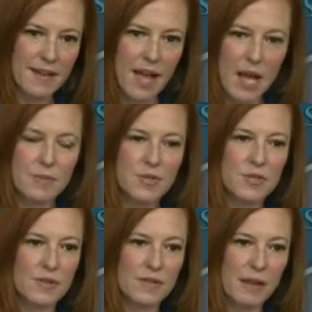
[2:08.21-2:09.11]
I'm
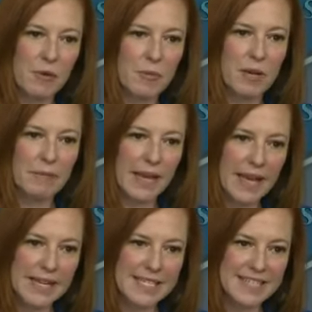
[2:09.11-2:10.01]
certain they will bring many
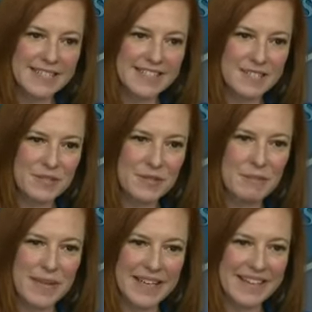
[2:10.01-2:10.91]
ideas to the
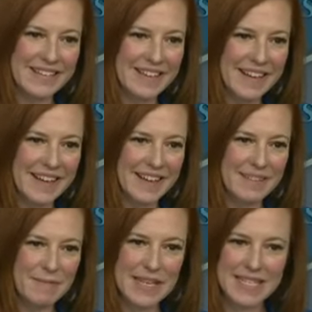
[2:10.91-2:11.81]
meeting uh,
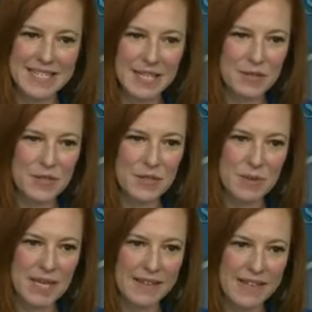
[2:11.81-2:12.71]
meetings later this
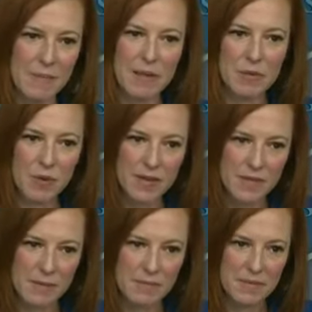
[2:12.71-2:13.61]
week. That may be one of
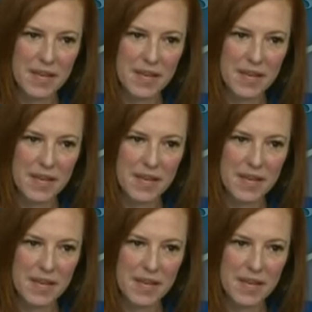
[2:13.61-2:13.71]
them.